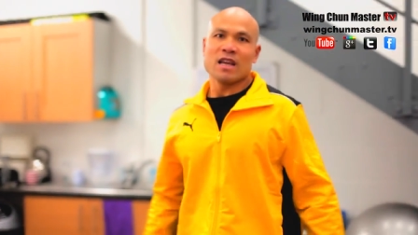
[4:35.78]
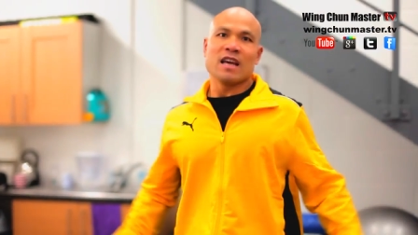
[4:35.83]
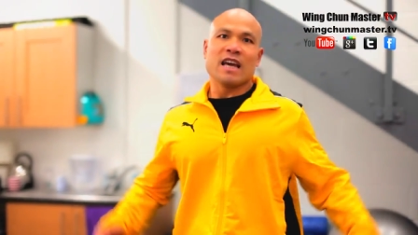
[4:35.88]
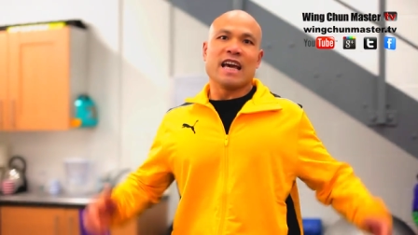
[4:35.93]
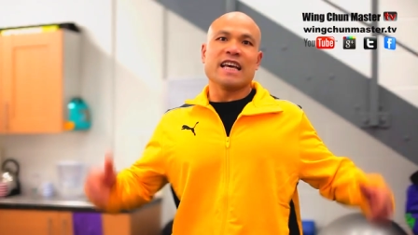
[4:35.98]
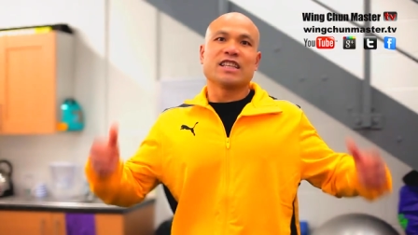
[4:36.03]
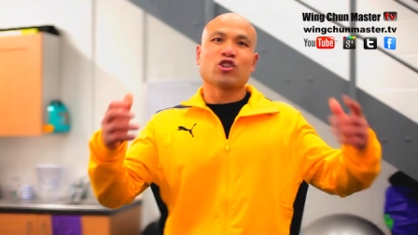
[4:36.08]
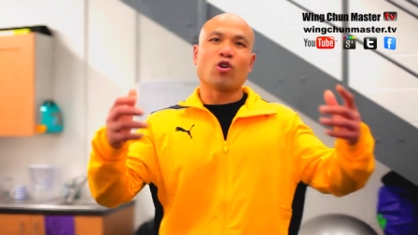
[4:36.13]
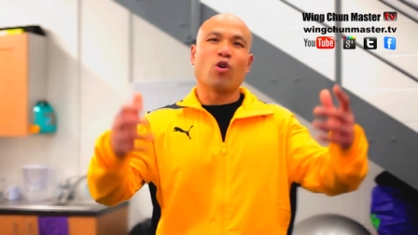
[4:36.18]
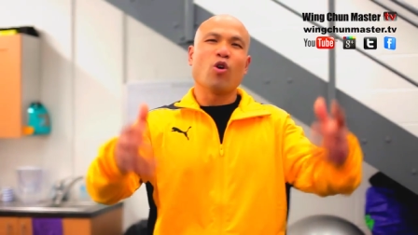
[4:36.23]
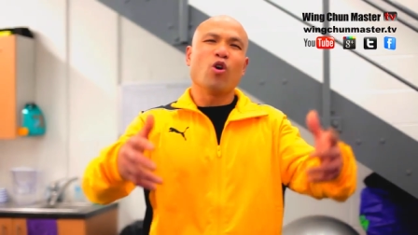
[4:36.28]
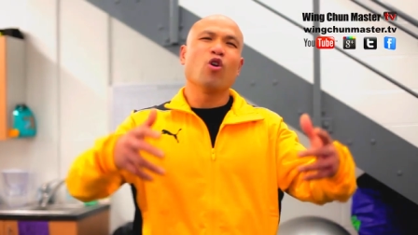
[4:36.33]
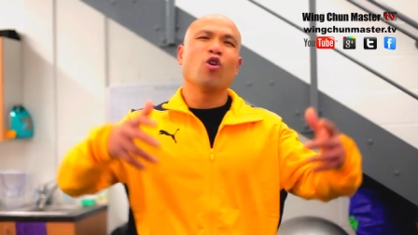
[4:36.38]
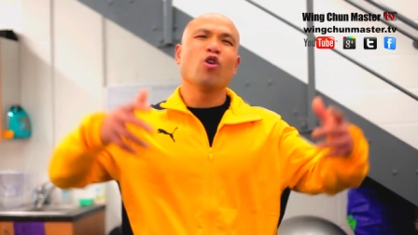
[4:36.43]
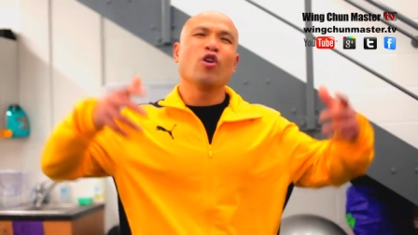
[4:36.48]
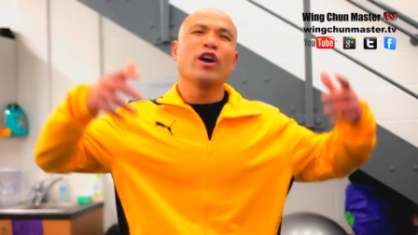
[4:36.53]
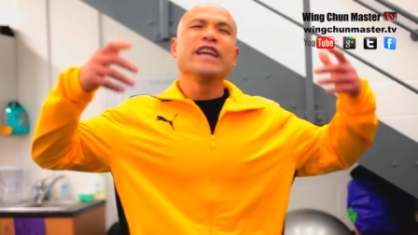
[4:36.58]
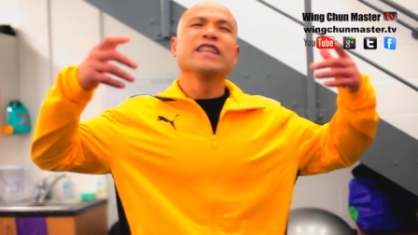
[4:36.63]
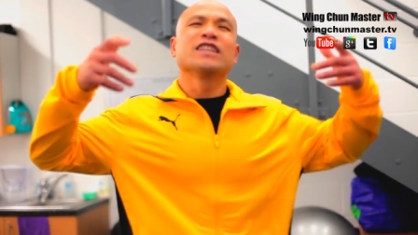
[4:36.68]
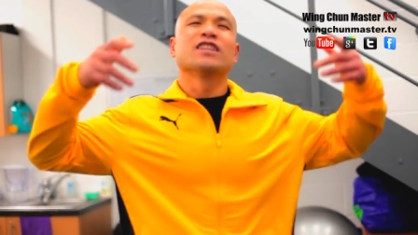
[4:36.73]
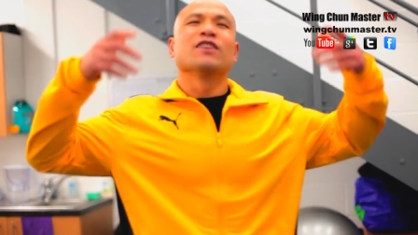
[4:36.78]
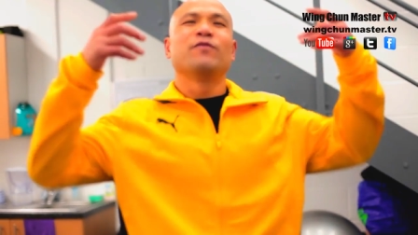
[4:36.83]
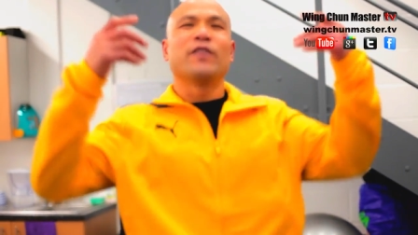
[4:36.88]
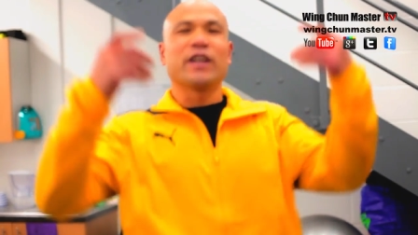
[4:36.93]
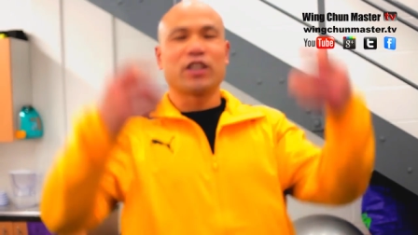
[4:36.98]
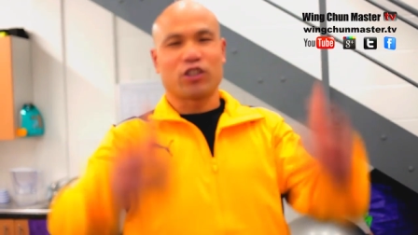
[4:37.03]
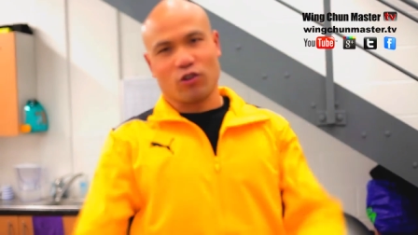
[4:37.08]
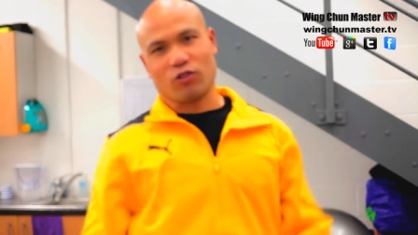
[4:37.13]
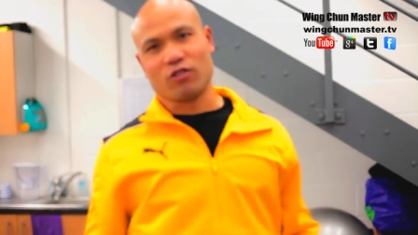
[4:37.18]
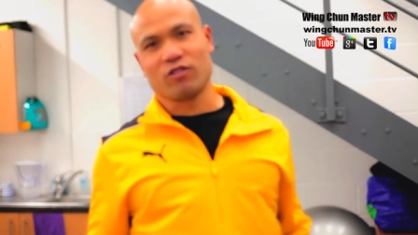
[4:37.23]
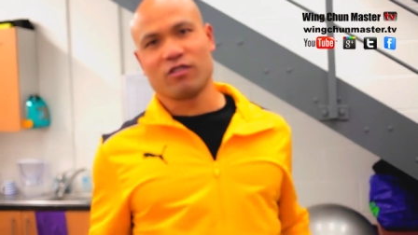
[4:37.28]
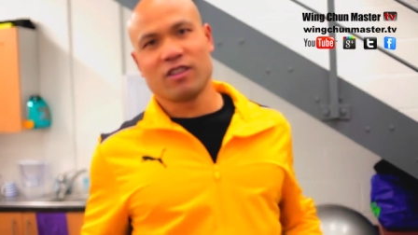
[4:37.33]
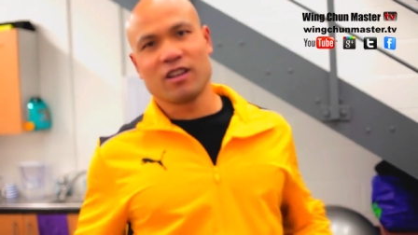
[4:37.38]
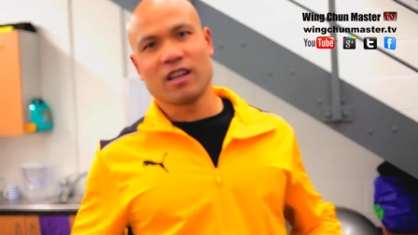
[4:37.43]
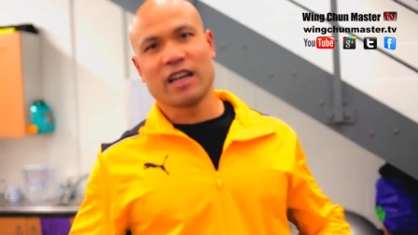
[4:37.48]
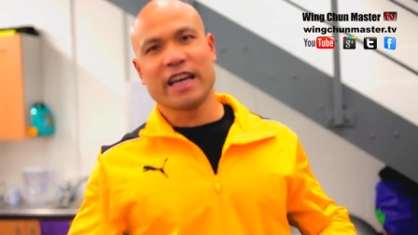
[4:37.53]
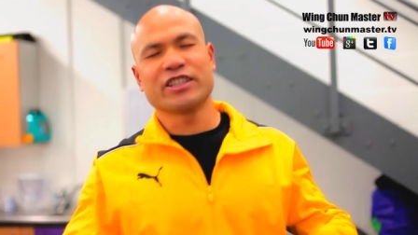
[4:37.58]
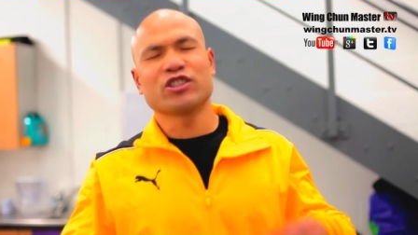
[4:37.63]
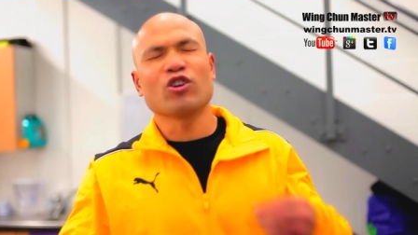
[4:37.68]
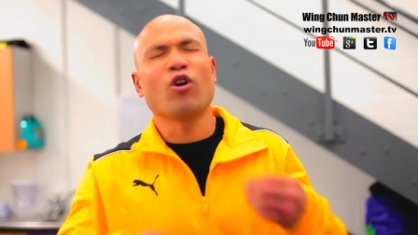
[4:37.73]
It's all individual.
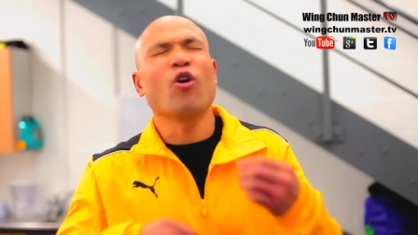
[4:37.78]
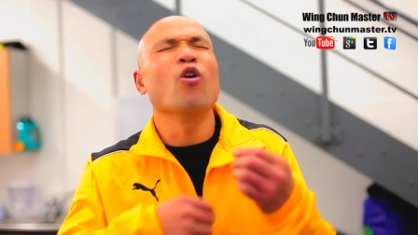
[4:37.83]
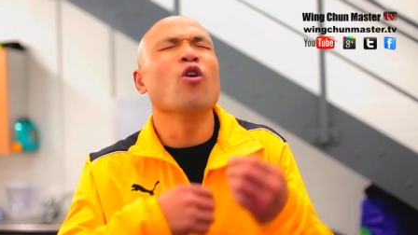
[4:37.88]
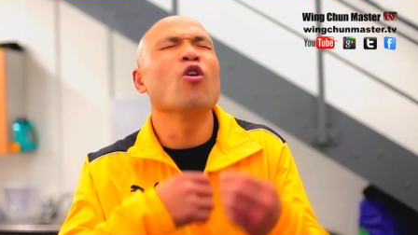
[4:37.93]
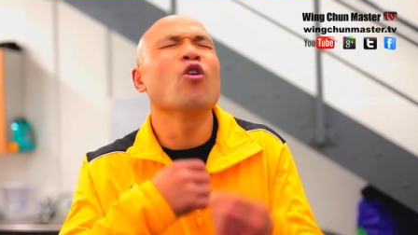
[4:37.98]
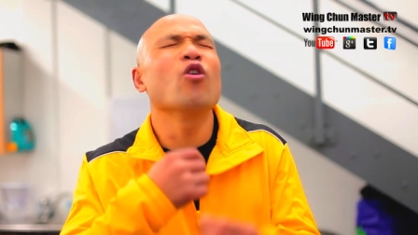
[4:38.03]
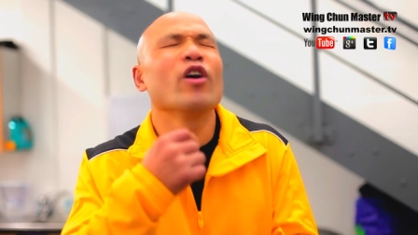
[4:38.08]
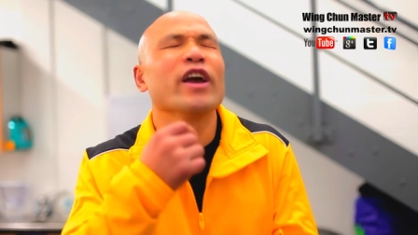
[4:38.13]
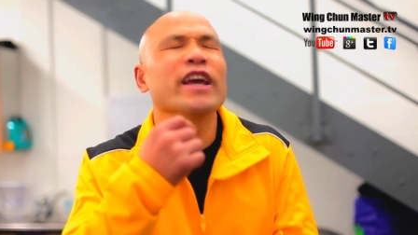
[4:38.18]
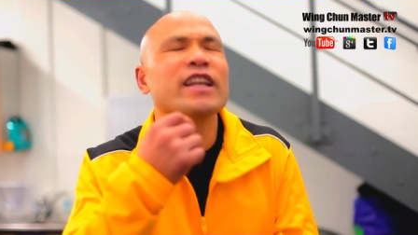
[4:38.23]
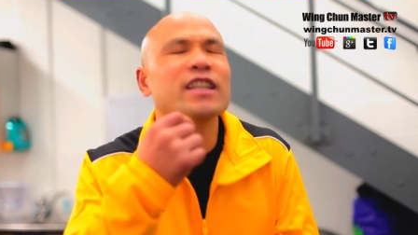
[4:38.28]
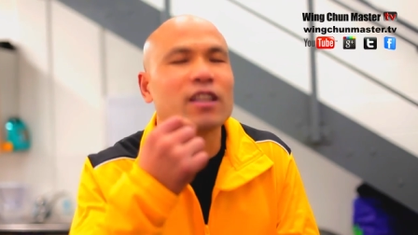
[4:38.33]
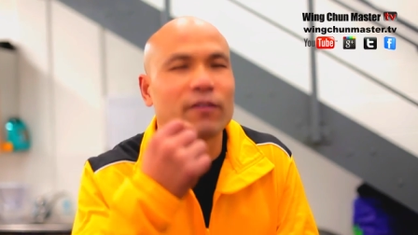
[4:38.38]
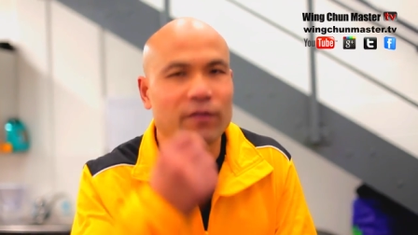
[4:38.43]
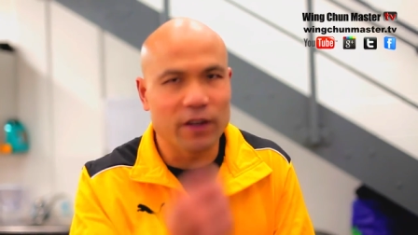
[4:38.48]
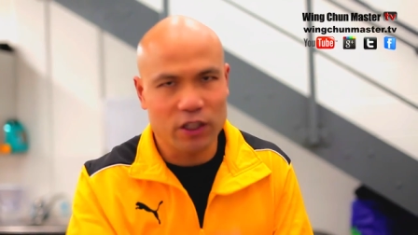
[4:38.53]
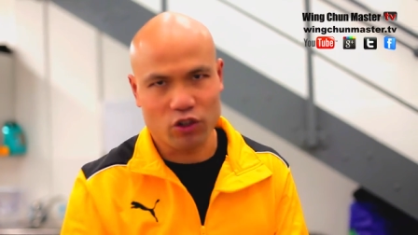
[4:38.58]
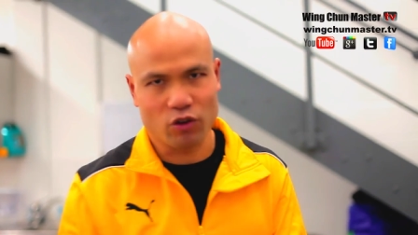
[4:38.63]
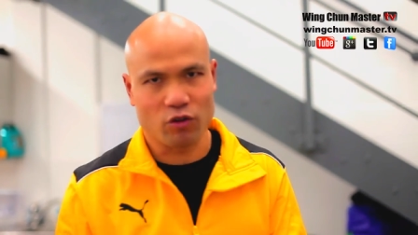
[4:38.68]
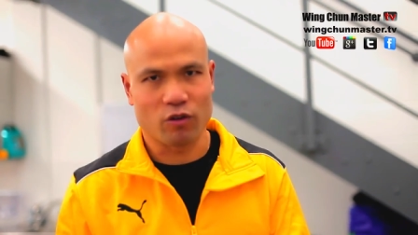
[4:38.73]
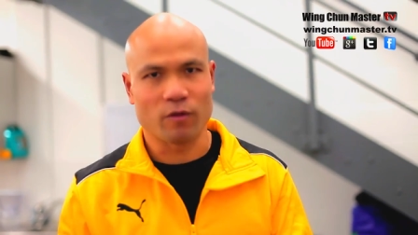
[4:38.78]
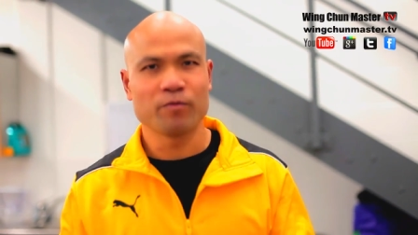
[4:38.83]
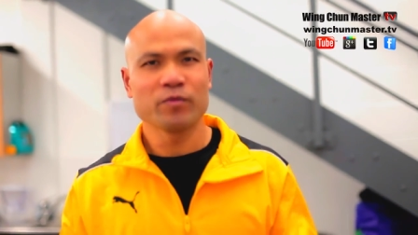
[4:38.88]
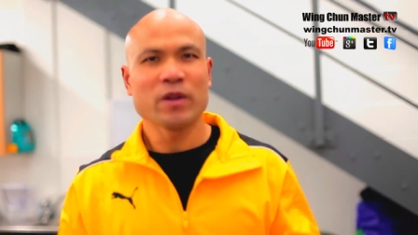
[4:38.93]
It's all individual.